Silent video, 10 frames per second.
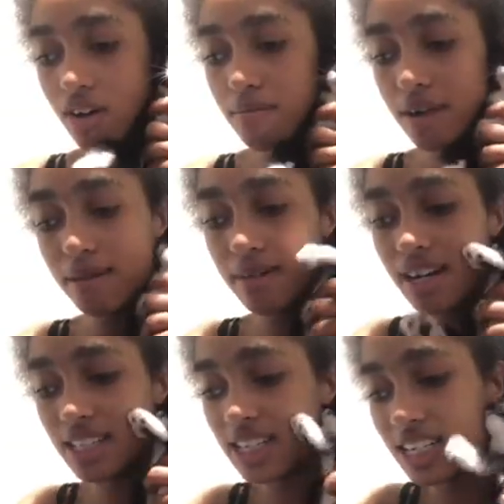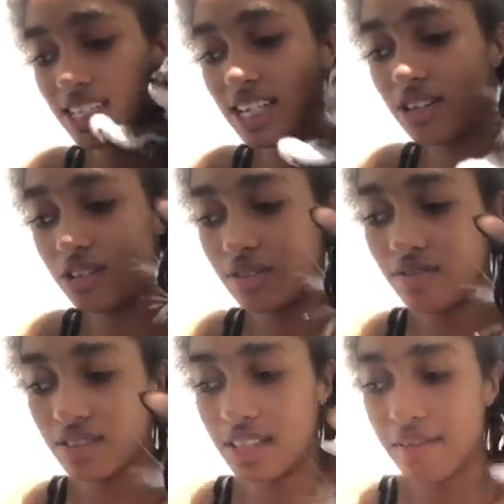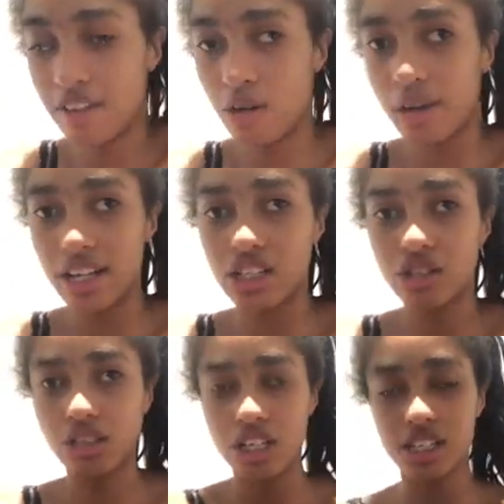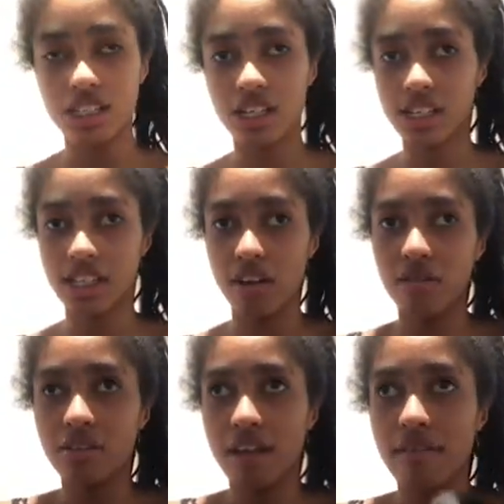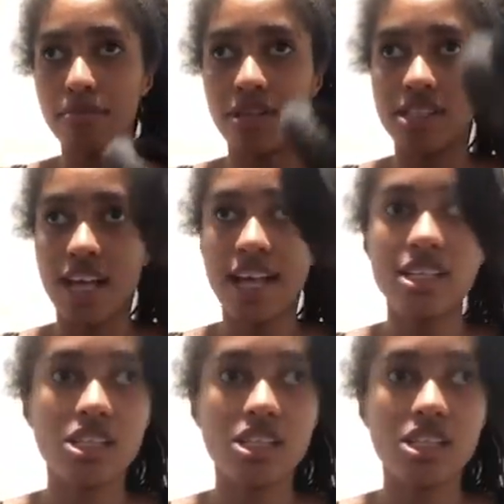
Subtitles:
Mama a tuxedo diva queen, so she's a tuxedo diva princess.